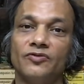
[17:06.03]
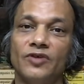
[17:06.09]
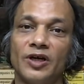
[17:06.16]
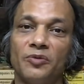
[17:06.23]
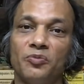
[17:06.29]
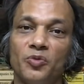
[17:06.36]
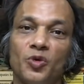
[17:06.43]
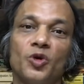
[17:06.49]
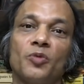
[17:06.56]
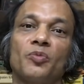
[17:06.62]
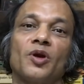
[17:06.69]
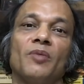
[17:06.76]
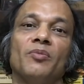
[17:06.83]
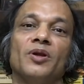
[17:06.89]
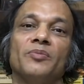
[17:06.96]
One
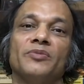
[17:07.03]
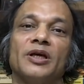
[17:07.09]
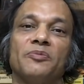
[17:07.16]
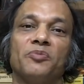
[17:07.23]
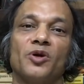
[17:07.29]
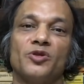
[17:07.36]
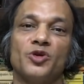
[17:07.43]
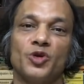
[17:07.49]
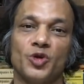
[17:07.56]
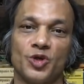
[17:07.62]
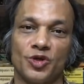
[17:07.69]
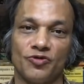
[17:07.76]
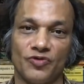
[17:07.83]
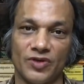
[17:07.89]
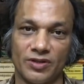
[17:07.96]
more problem that
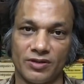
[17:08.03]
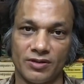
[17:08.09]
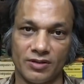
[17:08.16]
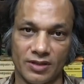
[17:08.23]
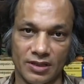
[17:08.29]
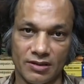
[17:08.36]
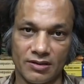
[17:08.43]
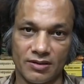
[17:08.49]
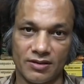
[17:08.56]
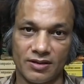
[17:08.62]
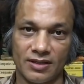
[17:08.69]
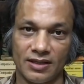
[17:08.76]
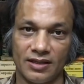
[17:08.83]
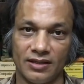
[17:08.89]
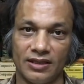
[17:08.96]
prosecution faces
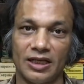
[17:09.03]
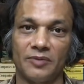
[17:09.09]
is